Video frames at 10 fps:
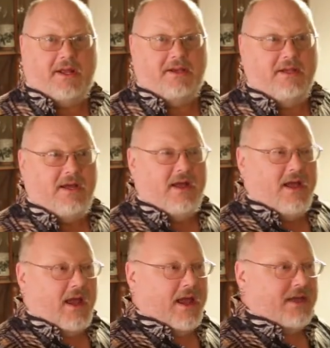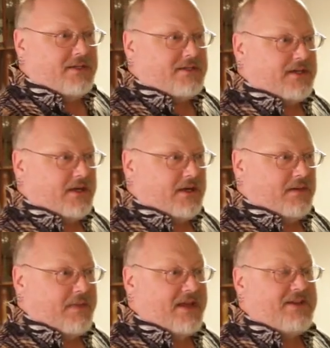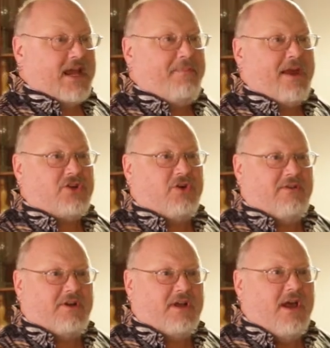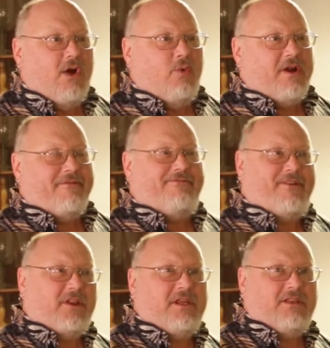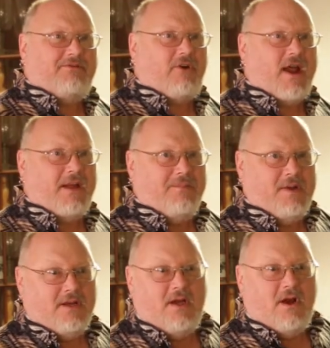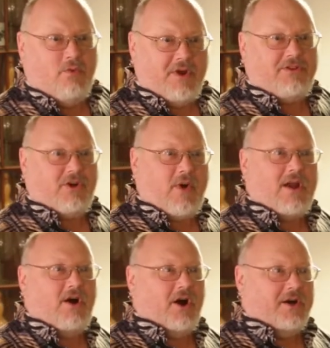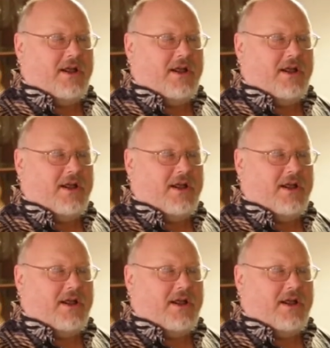in, and, um, and take a picture of it where you're filling the frame with the gray card.